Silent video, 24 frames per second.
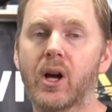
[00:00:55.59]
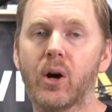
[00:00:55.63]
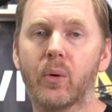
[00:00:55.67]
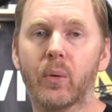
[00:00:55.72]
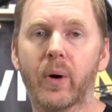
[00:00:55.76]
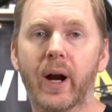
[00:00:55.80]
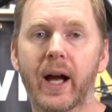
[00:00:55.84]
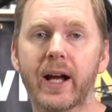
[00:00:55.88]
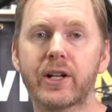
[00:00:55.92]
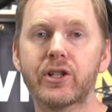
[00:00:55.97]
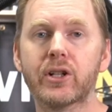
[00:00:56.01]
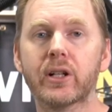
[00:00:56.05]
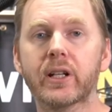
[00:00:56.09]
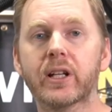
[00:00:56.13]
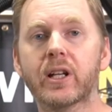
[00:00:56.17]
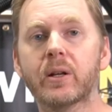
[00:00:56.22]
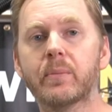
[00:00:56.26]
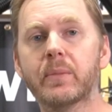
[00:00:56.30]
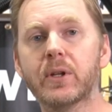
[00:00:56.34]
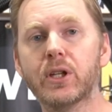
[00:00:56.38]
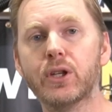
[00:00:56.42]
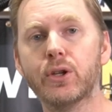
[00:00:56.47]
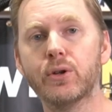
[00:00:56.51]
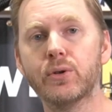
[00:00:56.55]
We're actually
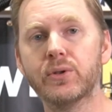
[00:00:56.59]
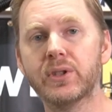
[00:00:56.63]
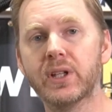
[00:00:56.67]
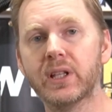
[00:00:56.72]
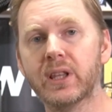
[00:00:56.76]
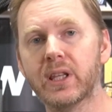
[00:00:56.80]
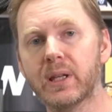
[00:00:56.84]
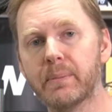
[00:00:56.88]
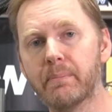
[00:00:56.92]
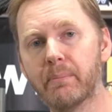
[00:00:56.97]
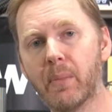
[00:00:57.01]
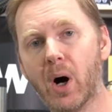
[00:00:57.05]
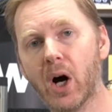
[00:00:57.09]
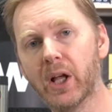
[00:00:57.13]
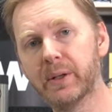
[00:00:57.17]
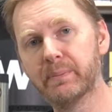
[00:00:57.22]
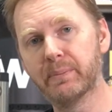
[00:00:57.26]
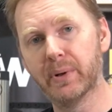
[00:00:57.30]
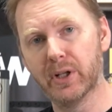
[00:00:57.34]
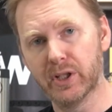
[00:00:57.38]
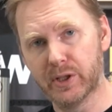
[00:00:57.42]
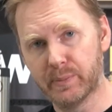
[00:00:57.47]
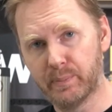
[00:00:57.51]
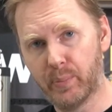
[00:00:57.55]
going to be using the
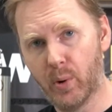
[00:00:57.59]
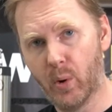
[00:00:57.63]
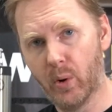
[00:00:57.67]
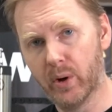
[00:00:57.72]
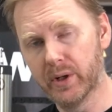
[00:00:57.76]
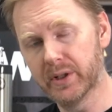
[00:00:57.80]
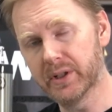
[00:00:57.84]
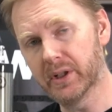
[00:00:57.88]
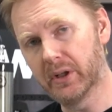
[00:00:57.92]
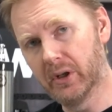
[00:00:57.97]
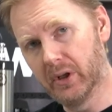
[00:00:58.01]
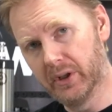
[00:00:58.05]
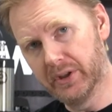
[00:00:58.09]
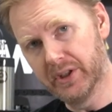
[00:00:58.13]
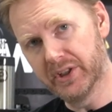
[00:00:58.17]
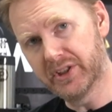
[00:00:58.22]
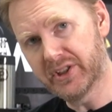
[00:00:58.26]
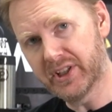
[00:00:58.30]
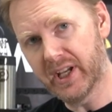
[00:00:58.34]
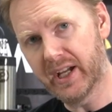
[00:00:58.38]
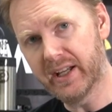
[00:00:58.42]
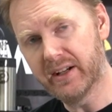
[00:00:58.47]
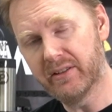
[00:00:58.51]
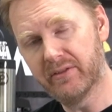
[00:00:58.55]
Modbus port on the
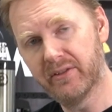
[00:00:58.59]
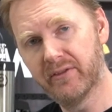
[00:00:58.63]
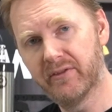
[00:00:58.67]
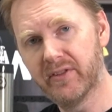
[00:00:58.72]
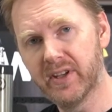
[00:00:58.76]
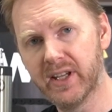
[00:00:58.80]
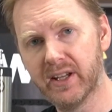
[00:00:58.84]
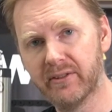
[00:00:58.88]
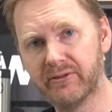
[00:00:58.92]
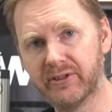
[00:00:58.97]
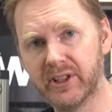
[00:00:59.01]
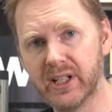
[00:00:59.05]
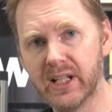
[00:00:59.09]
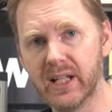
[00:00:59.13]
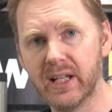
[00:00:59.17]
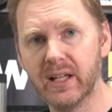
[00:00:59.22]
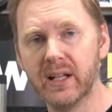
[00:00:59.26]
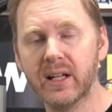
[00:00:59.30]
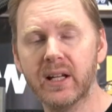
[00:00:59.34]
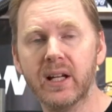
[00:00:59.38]
side of the V F D.